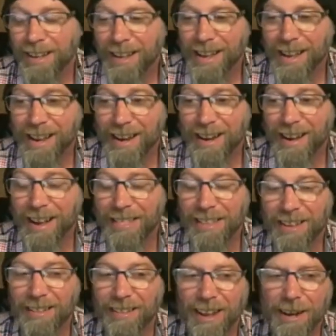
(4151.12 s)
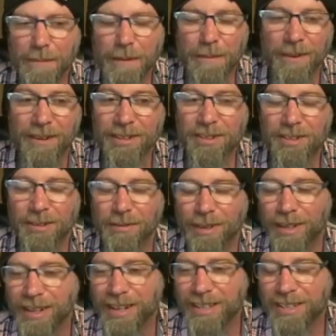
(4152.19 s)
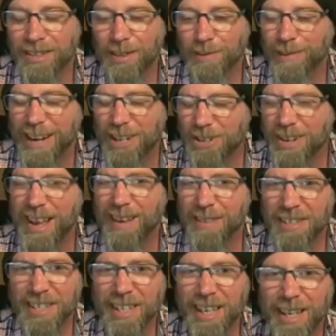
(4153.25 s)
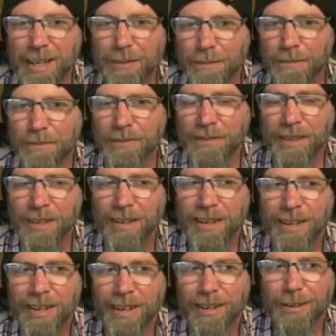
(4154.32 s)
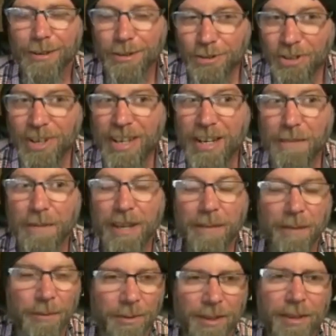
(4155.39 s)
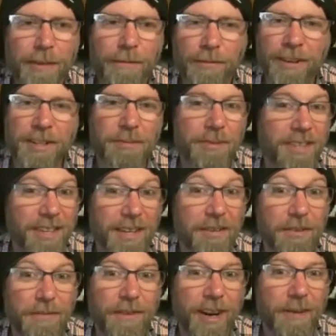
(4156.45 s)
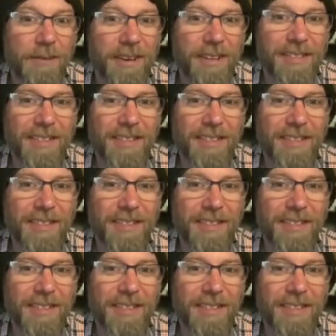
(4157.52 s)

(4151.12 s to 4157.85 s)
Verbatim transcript: And I think a lot of people also don't realize those fights you have as a kid usually end up becoming really good friends with the kid you fought with.